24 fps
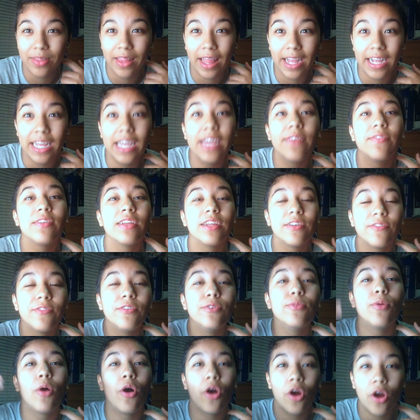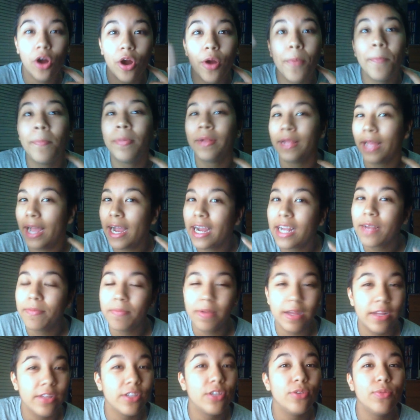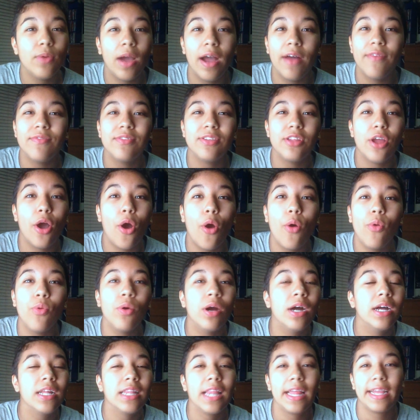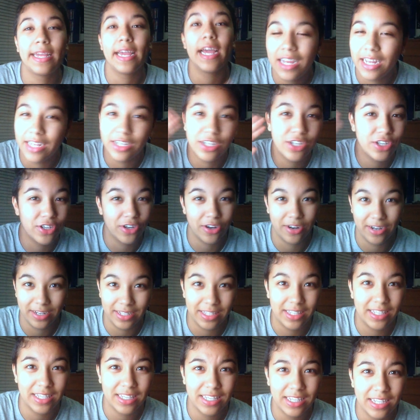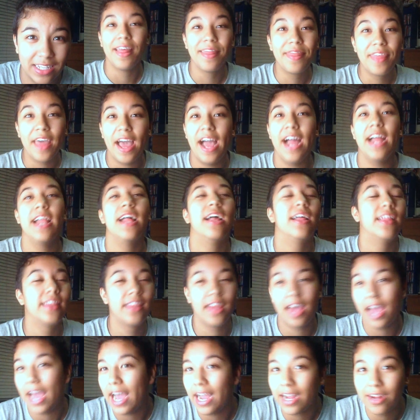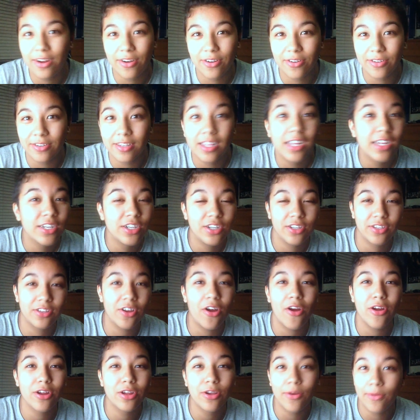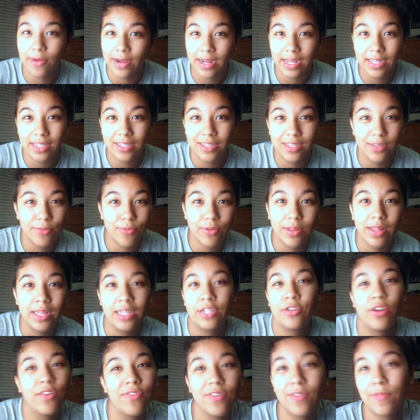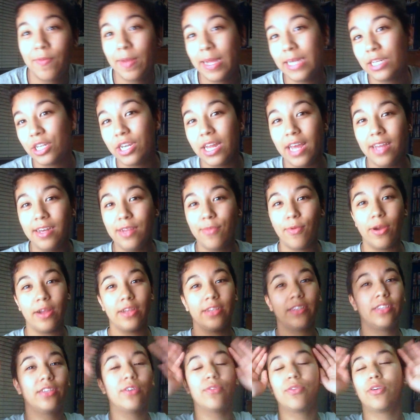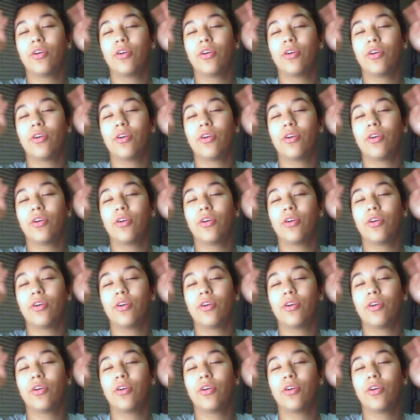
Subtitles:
like, even if you are blackmailed, you have no, like, insurance that the hackers just aren't going to release your information anyways, so